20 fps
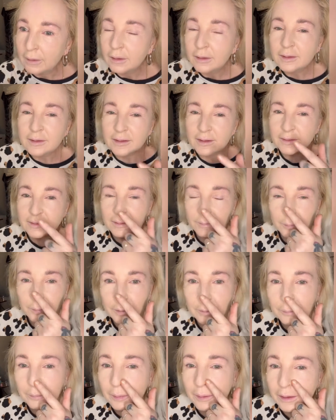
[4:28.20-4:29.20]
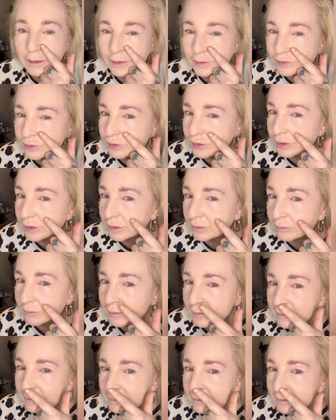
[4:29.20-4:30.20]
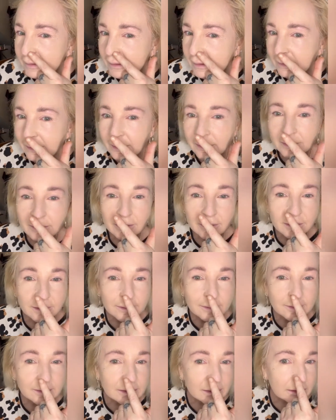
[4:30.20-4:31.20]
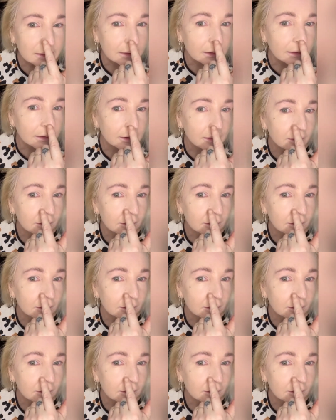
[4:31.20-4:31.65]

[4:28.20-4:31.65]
It is a bit patchy on my skin, can you see?